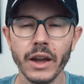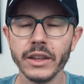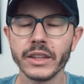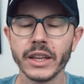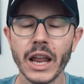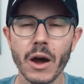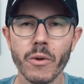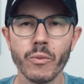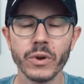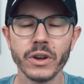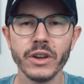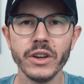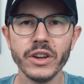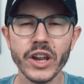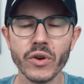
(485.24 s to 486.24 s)
It can help
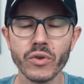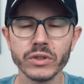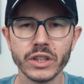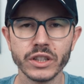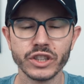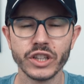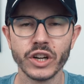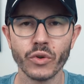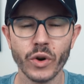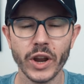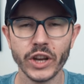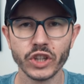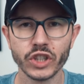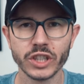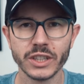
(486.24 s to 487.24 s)
with
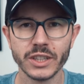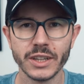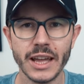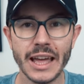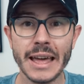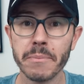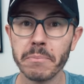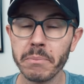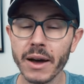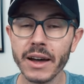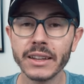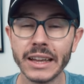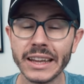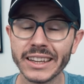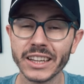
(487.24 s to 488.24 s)
neurodegeneration,
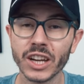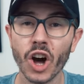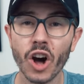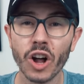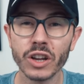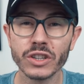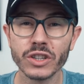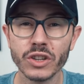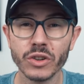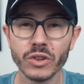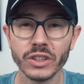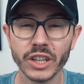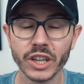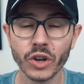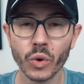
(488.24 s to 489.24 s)
but it can
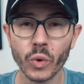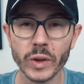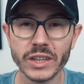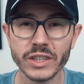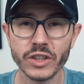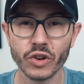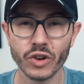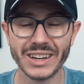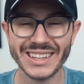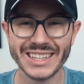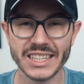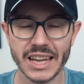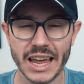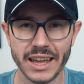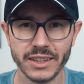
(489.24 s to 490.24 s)
also decrease your
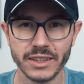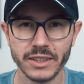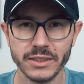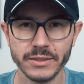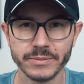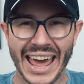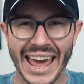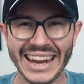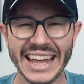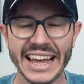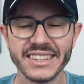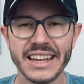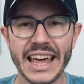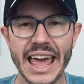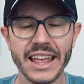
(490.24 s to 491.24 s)
anxiety and
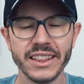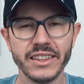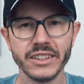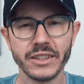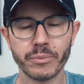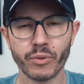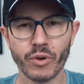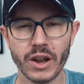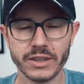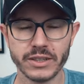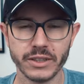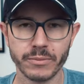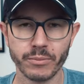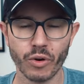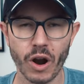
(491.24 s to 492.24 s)
has
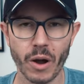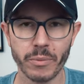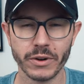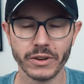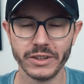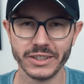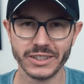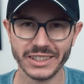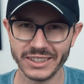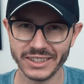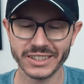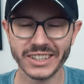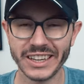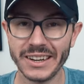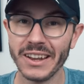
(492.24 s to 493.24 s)
antidepressant properties. And
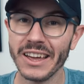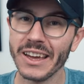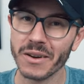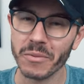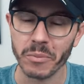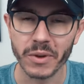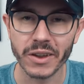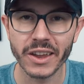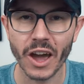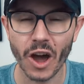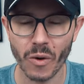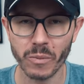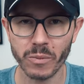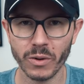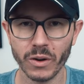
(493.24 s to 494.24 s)
this can be
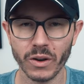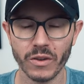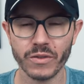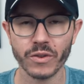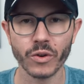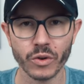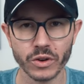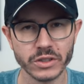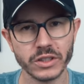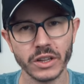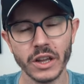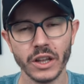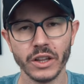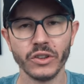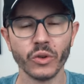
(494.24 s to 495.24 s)
helpful, of course,
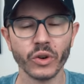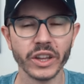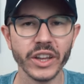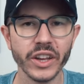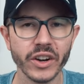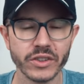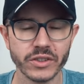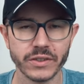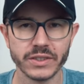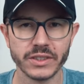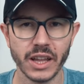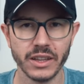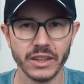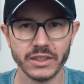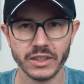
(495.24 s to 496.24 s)
during years of
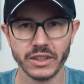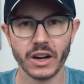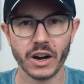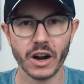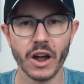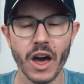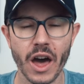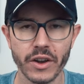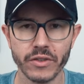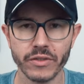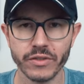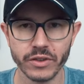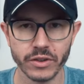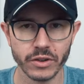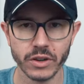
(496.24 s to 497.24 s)
studies that are ahead
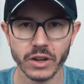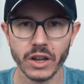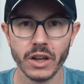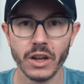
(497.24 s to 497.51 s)
of you,